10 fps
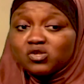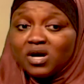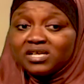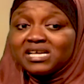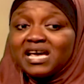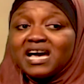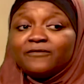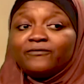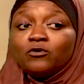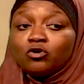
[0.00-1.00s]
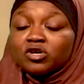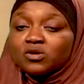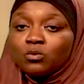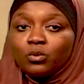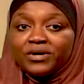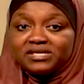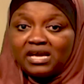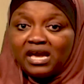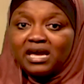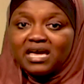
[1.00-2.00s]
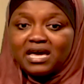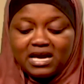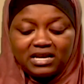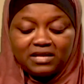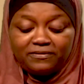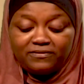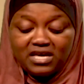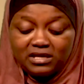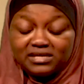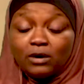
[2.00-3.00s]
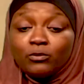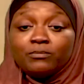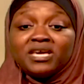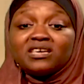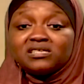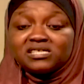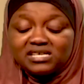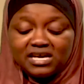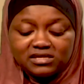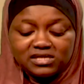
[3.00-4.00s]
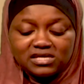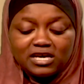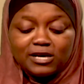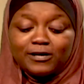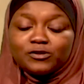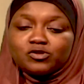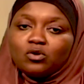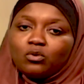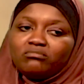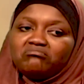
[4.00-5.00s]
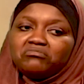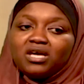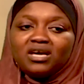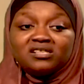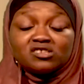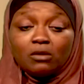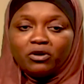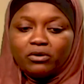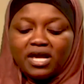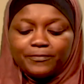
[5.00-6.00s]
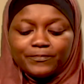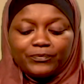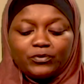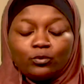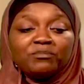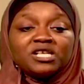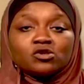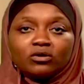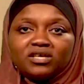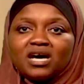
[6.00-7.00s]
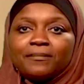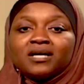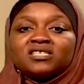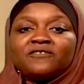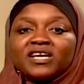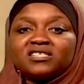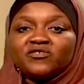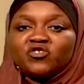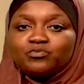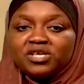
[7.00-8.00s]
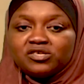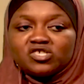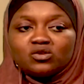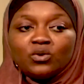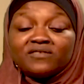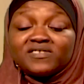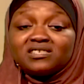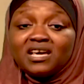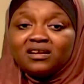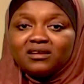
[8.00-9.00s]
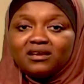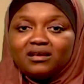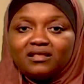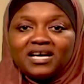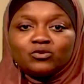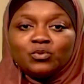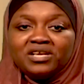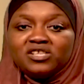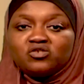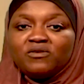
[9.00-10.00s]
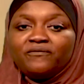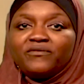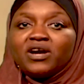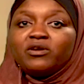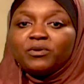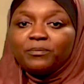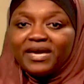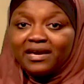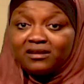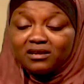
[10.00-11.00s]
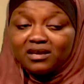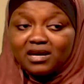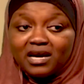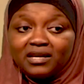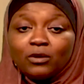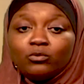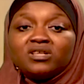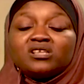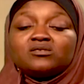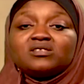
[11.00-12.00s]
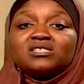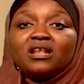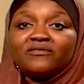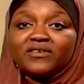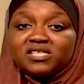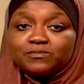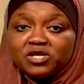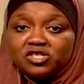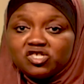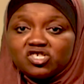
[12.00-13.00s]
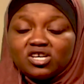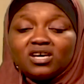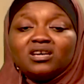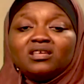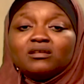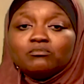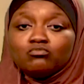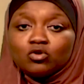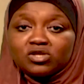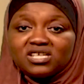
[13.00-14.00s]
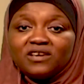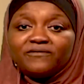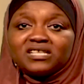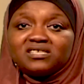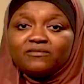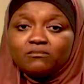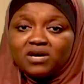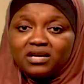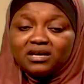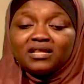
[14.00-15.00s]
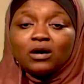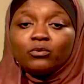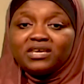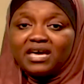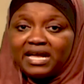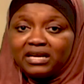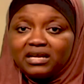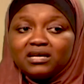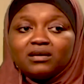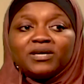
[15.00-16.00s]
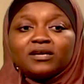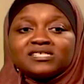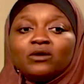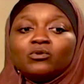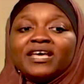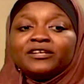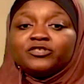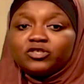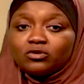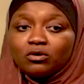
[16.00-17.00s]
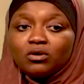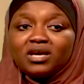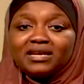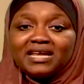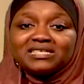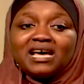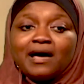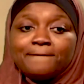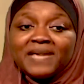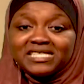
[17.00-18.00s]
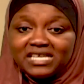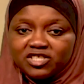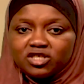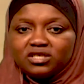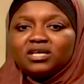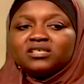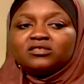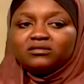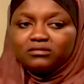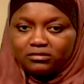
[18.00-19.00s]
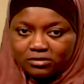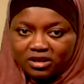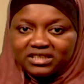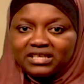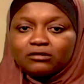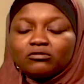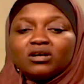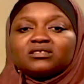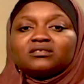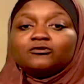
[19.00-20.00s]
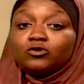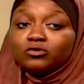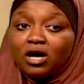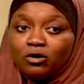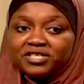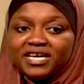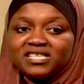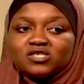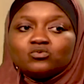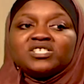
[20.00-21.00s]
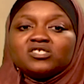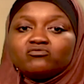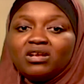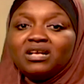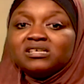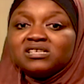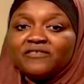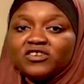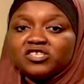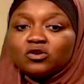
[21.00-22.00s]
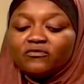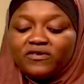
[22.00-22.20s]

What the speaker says: to us and focus on what we're saying and then think that we're making sense. So, in summary, we've been talking about effective speech. We have said that we need to be very prepared and that we need to deliver speech in the most effective manner that we can, because that will ensure that our message is gotten across to the audience, which is really the definition of